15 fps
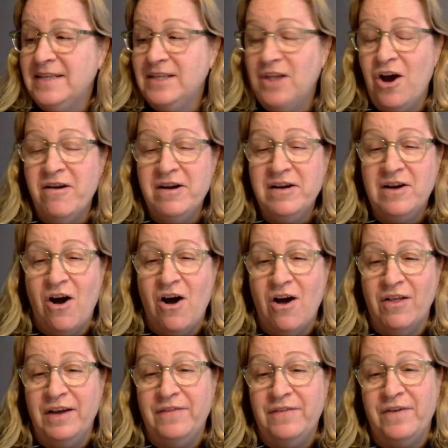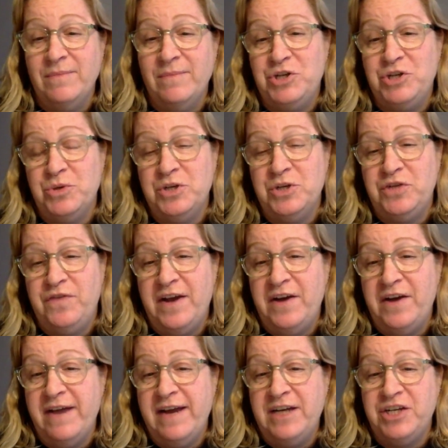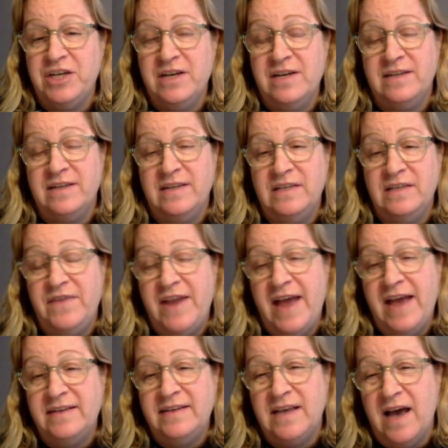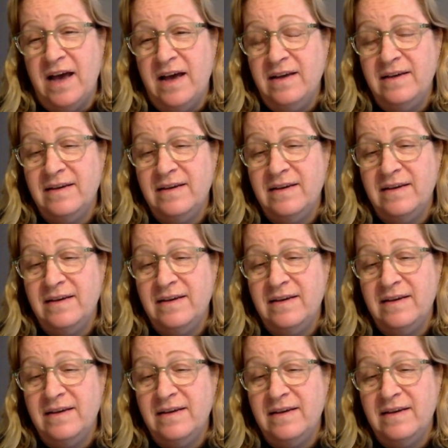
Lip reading: Lauren calling from Jewish Federation. Is this Vanessa?